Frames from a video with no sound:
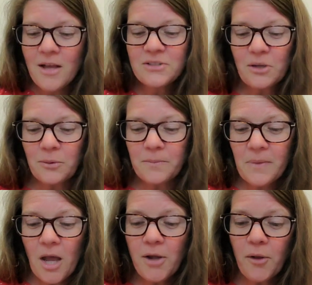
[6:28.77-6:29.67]
So
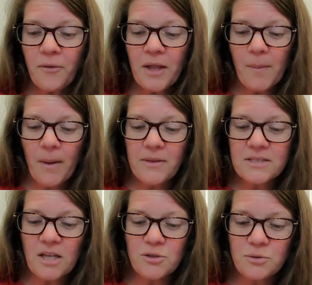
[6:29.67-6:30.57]
another thing about the
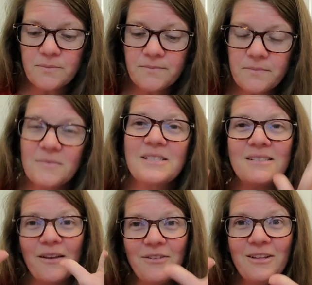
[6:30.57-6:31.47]
schedule,
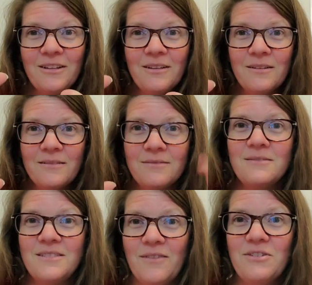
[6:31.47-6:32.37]
seven
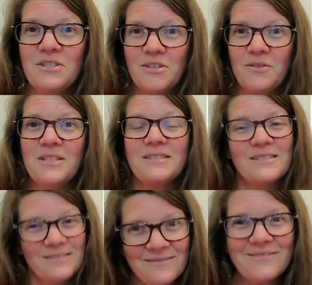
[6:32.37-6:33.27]
students
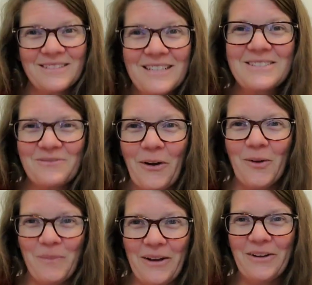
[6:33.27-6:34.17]
is far
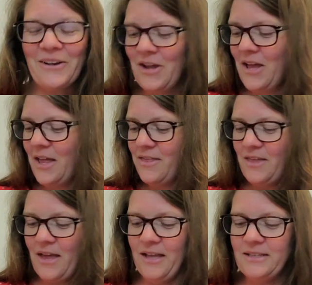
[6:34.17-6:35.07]
better
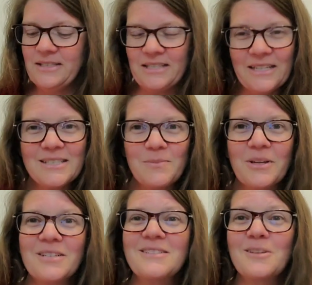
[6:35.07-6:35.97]
than 6,
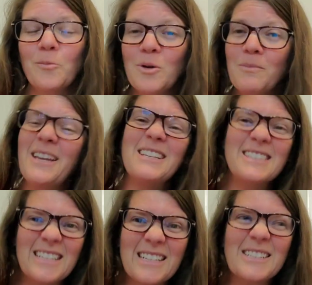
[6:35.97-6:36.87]
because someone may get
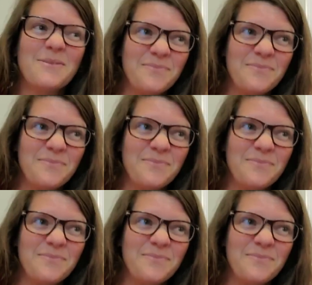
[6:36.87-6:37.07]
sick